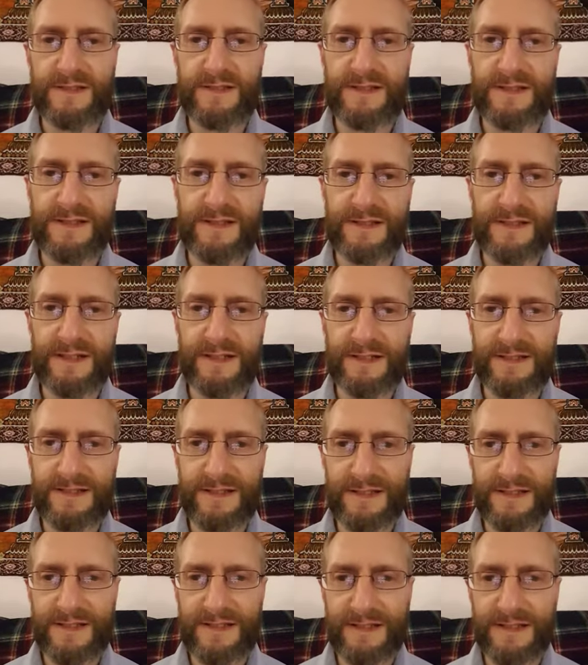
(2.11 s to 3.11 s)
This
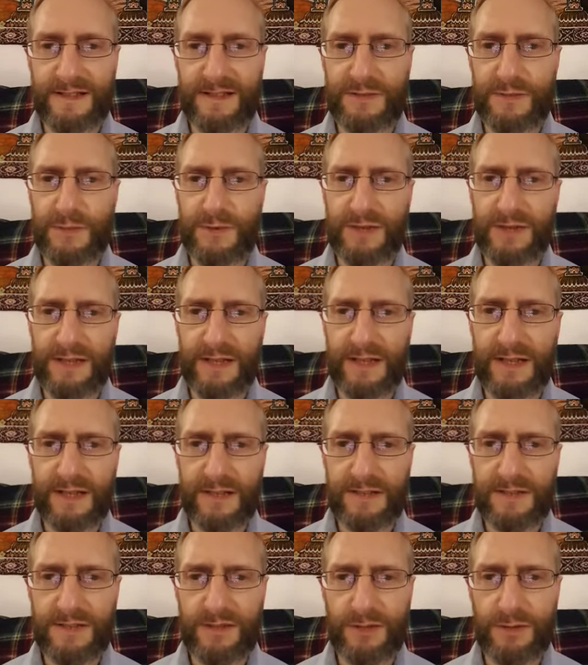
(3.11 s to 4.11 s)
analysis is with
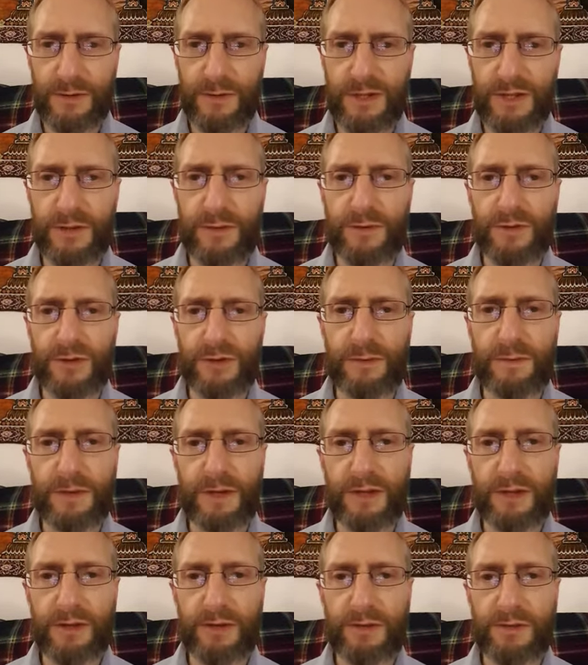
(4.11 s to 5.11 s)
regards to a YouTuber
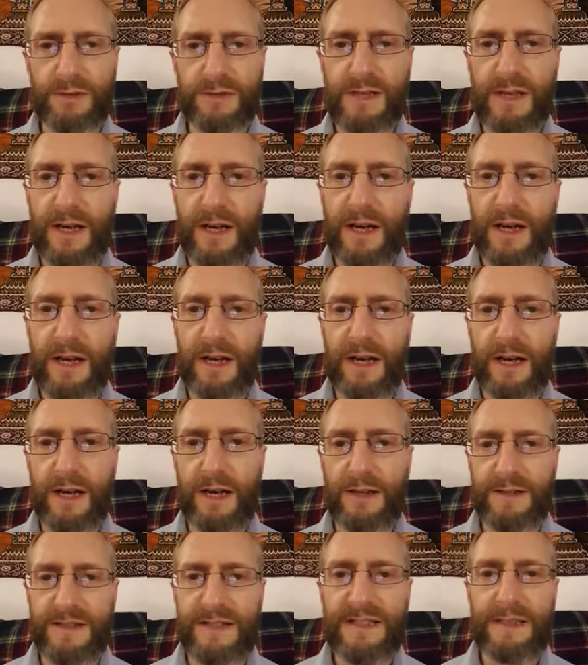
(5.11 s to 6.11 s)
called
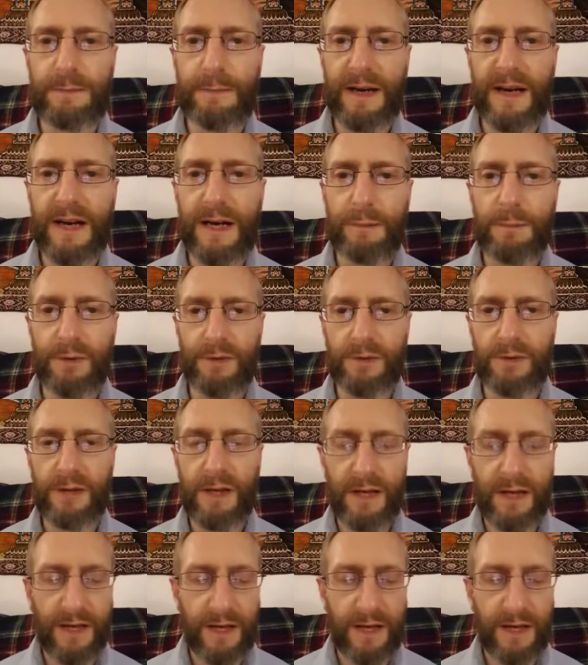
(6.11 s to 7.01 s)
dmarble,